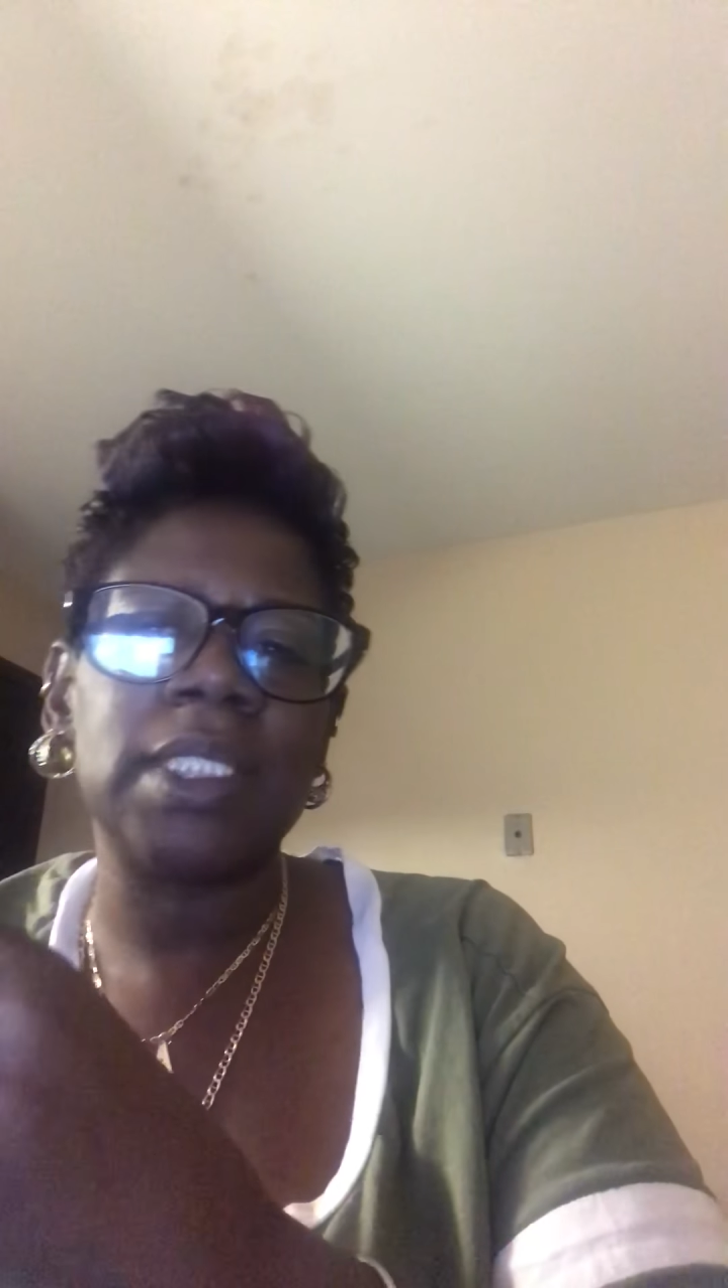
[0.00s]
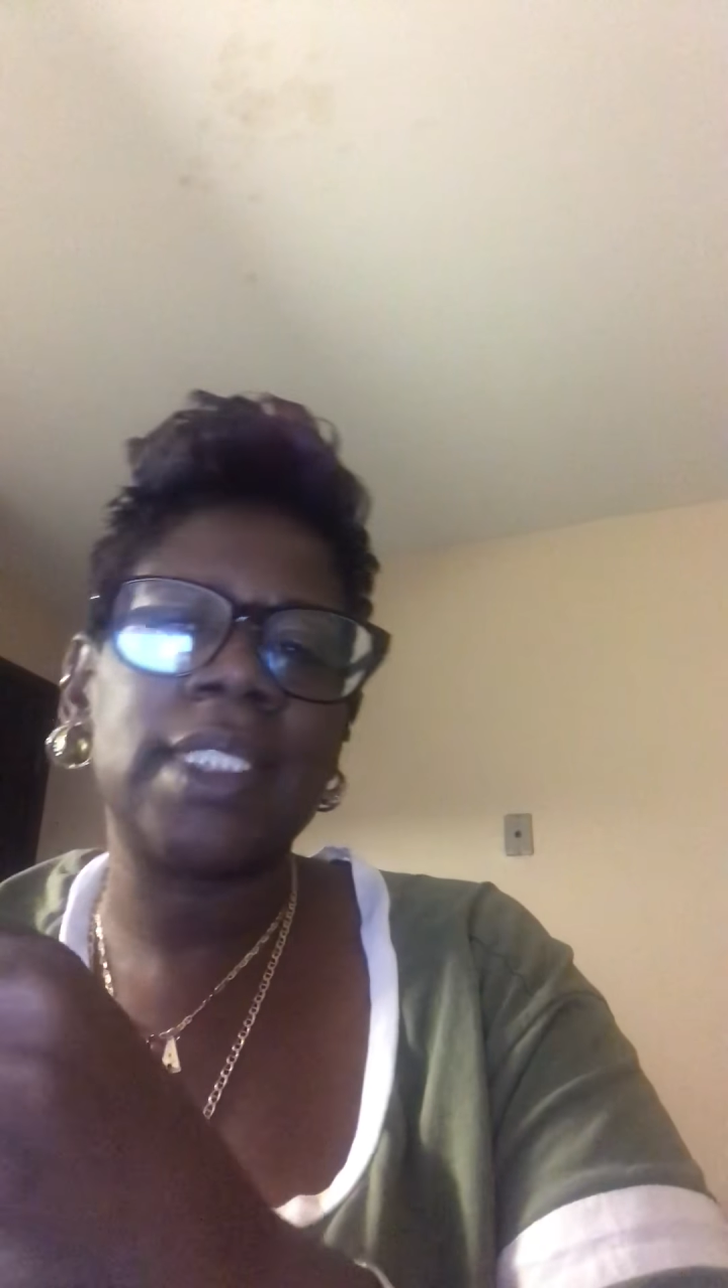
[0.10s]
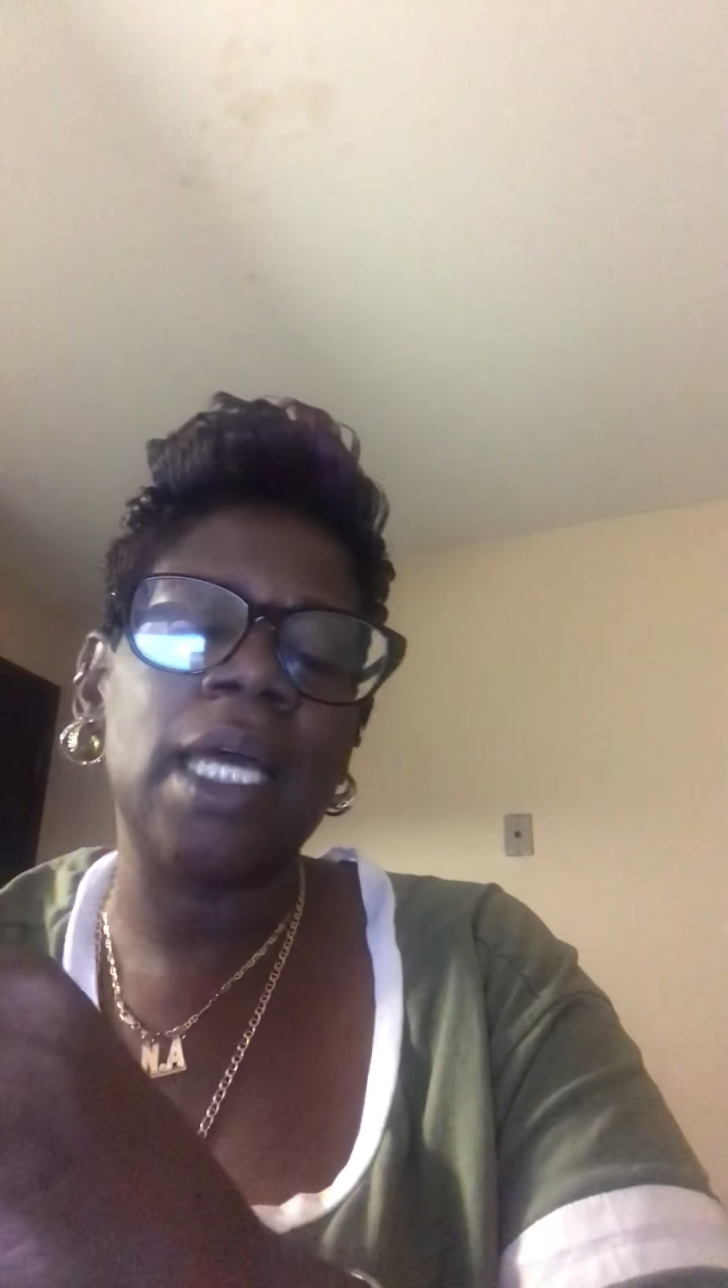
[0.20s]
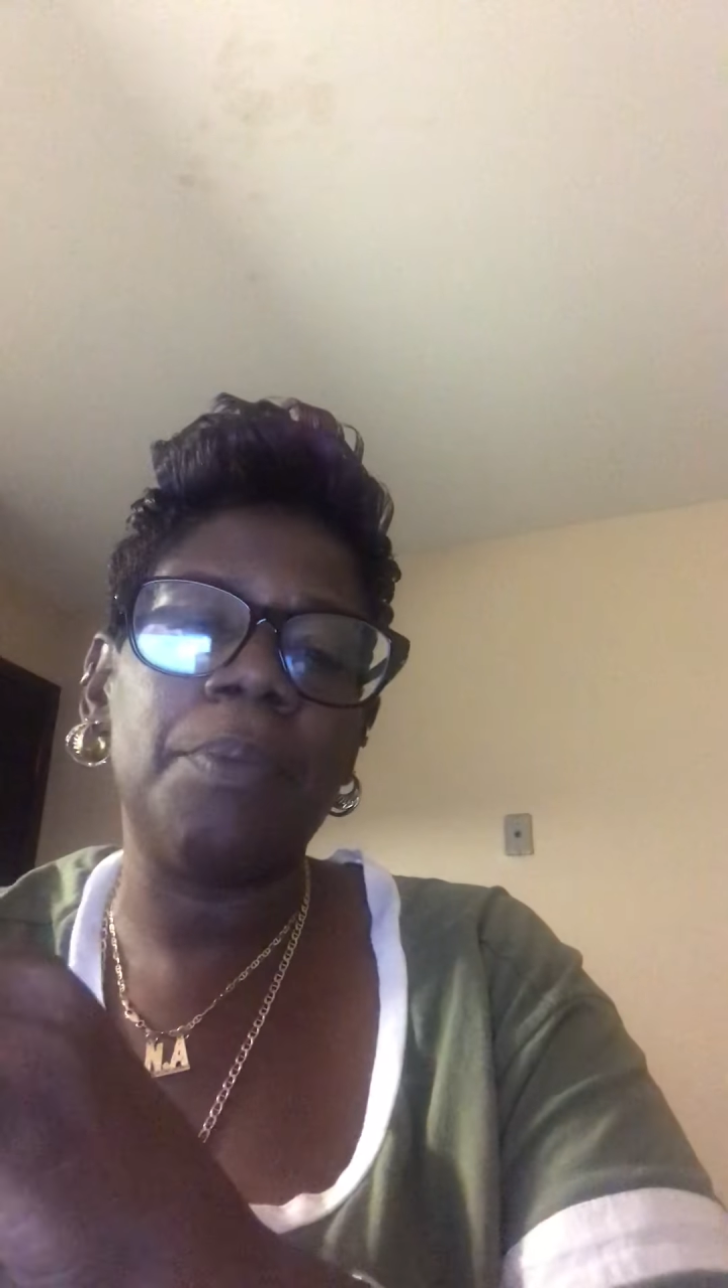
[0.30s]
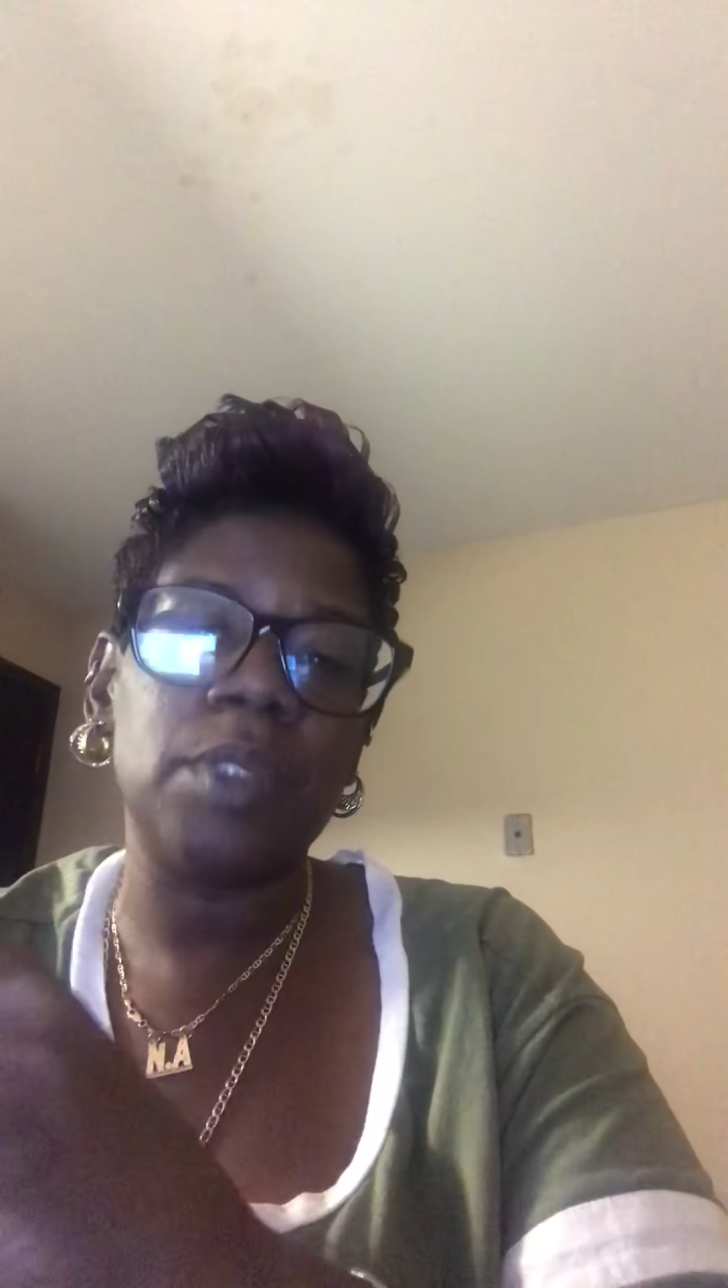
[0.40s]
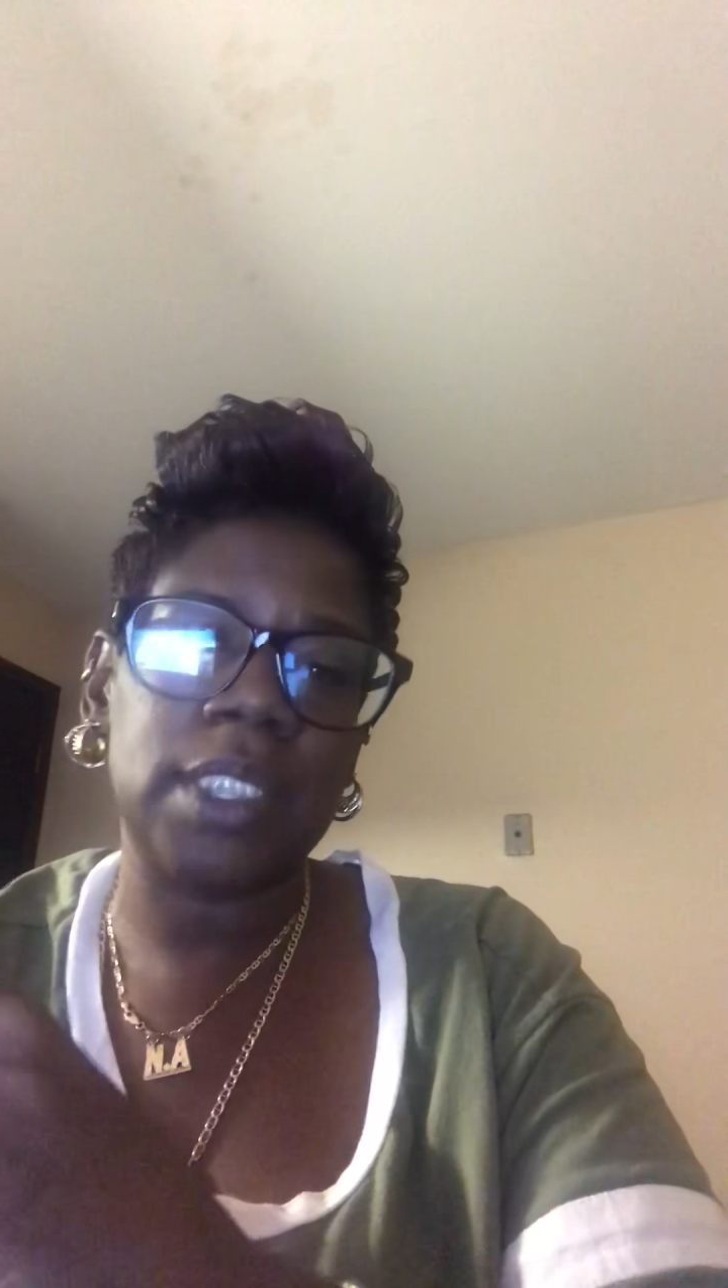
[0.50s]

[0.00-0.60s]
the sample